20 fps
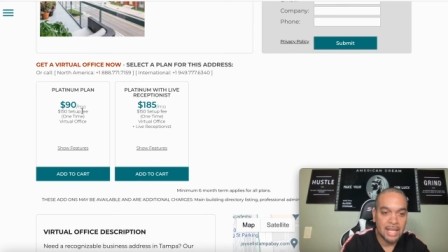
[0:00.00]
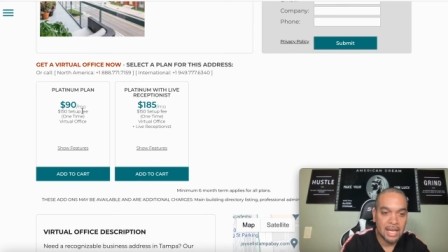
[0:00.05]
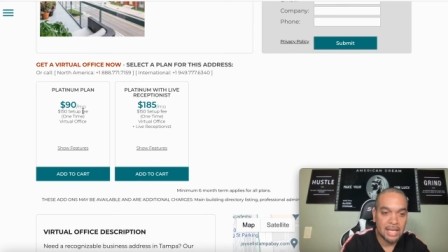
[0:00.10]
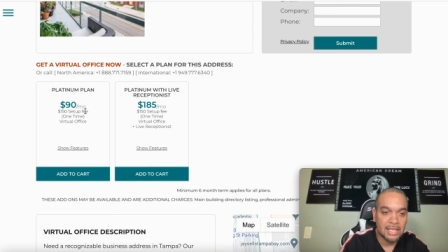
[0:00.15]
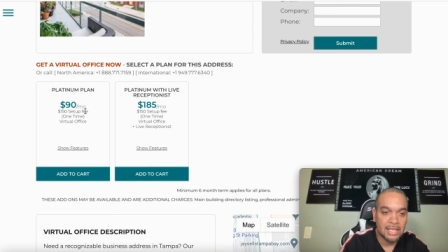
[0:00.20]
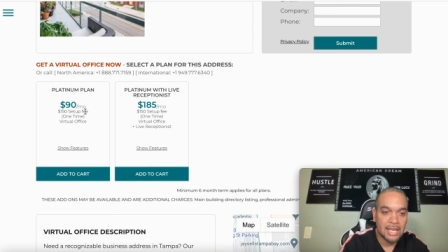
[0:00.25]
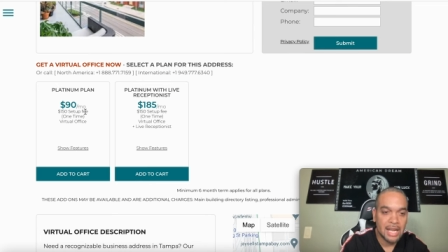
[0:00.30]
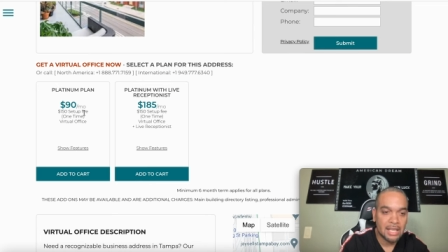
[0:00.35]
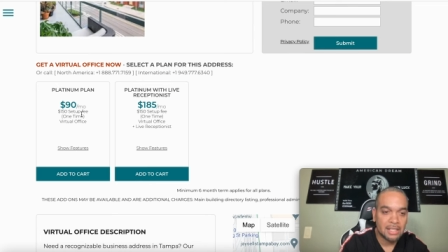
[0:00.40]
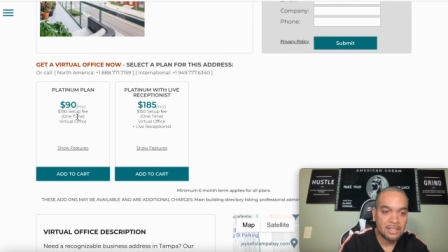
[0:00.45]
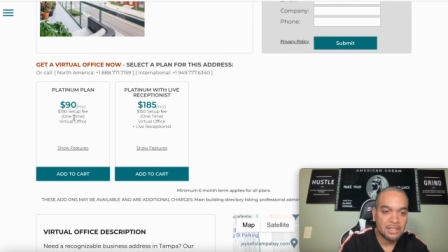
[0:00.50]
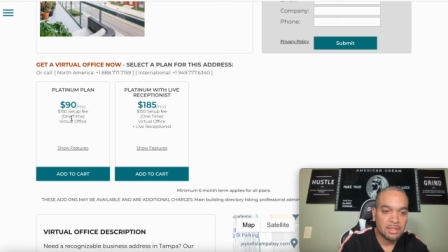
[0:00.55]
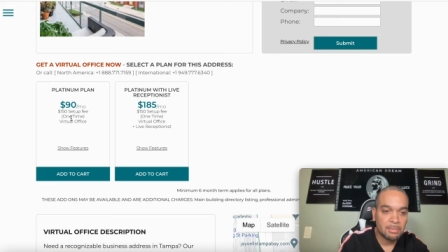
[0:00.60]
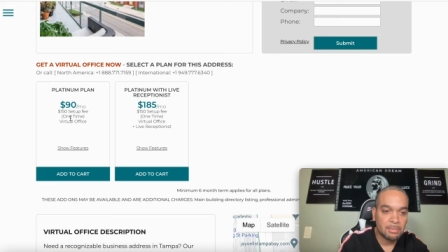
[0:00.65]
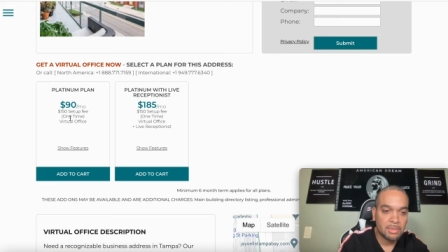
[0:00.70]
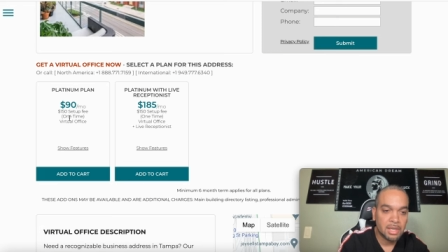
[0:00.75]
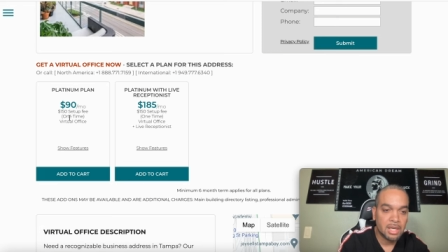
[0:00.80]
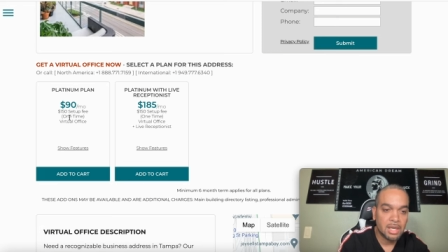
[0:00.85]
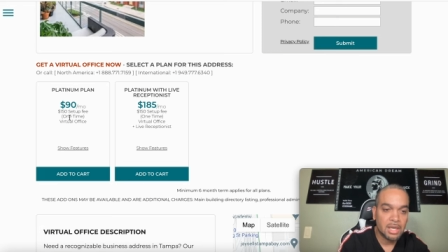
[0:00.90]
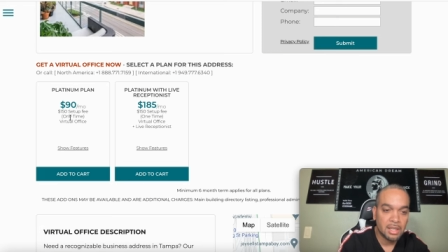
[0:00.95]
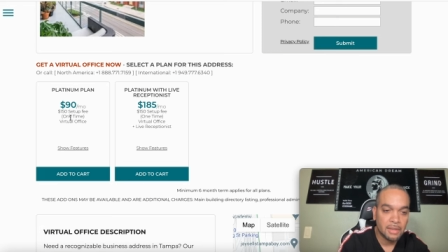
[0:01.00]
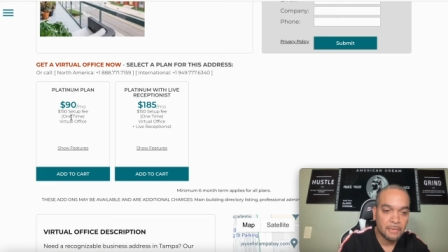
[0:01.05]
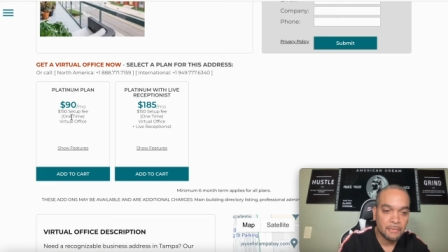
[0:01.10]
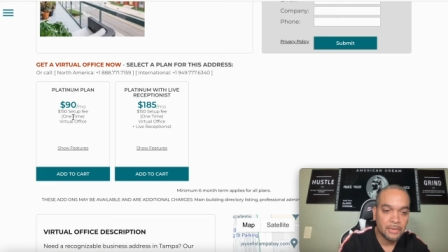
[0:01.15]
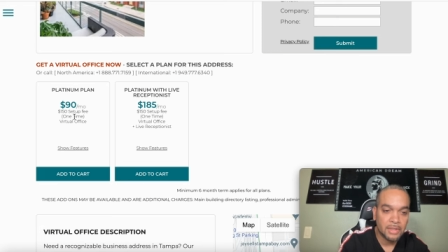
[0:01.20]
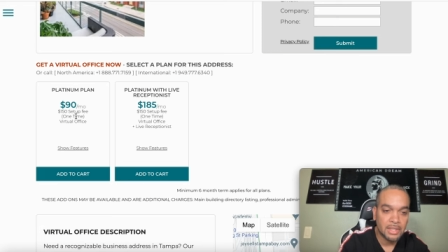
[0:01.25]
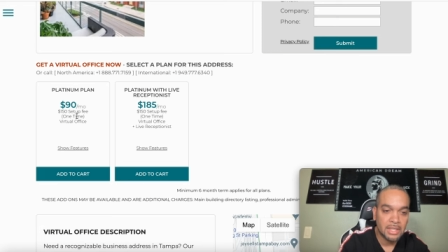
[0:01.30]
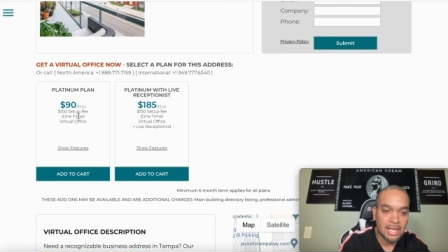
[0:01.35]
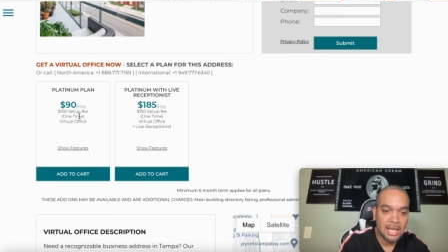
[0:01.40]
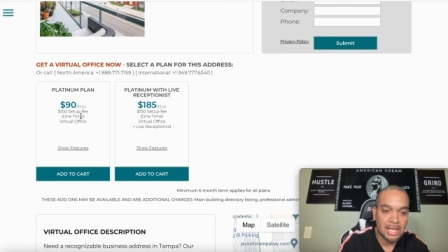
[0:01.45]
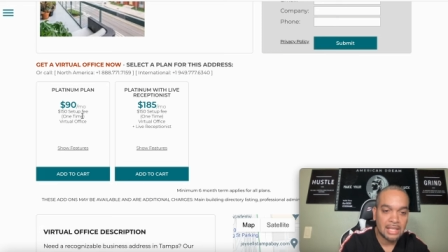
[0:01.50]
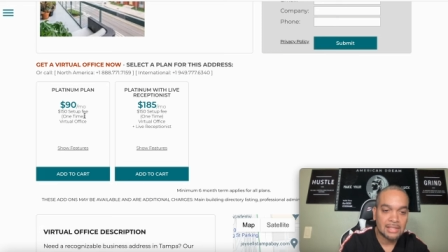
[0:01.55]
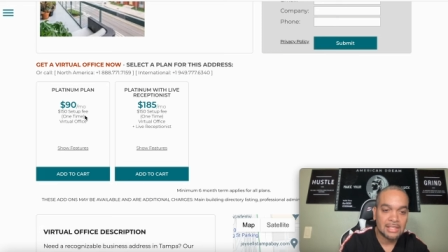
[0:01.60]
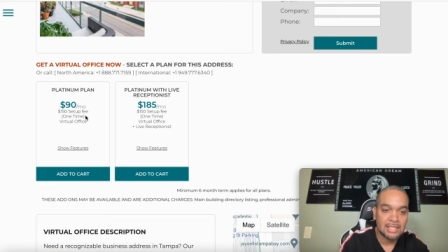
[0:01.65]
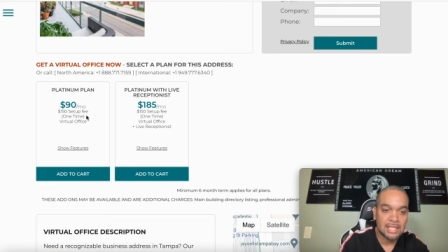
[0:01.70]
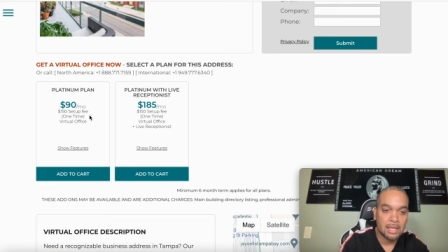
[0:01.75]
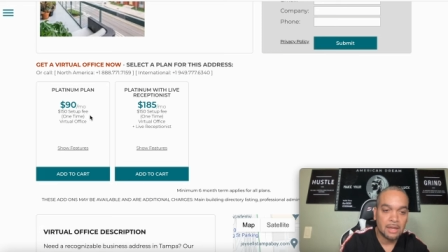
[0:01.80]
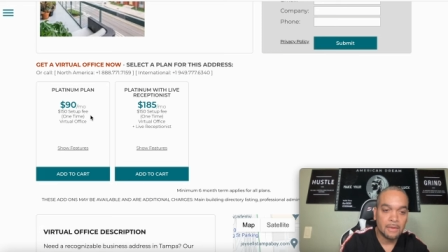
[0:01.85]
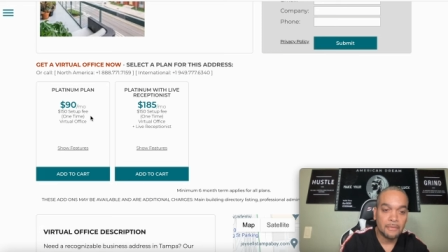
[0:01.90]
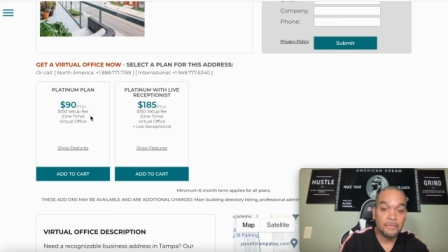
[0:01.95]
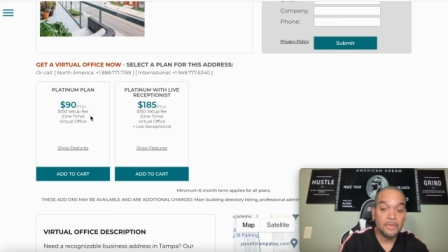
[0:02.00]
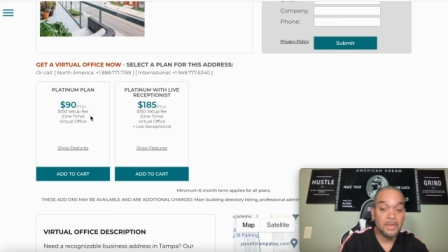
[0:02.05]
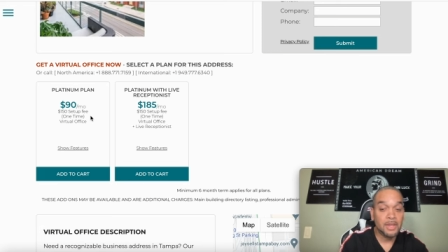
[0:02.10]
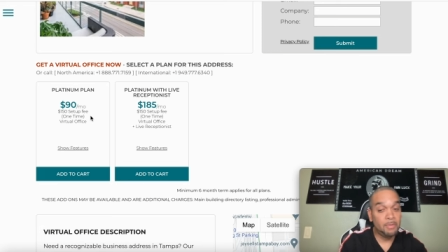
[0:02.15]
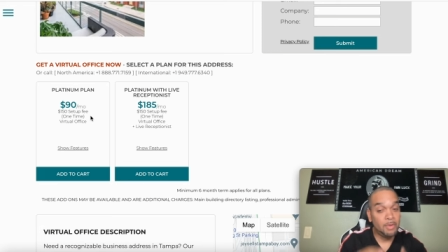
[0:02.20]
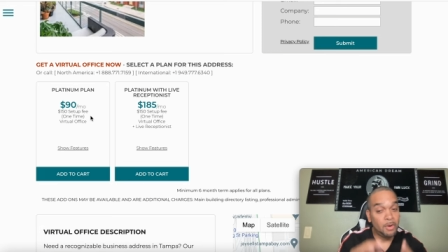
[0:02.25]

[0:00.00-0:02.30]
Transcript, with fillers: $90 a month, $150 setup fee.